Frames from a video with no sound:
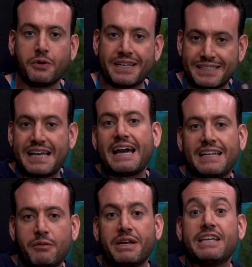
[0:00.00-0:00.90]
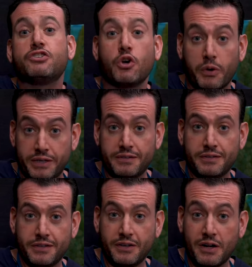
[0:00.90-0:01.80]
doing exactly what he's doing.
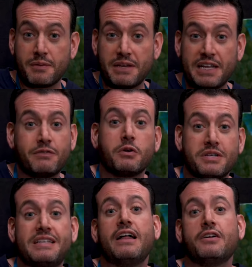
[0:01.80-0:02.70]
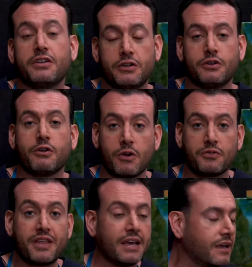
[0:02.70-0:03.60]
You know what I mean? Even though he's telling you to do your
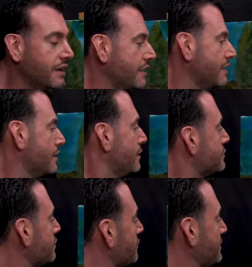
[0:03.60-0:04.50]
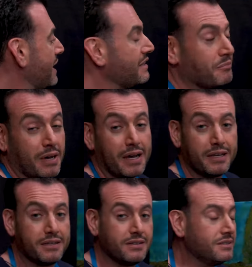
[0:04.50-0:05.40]
own thing. So with that in mind,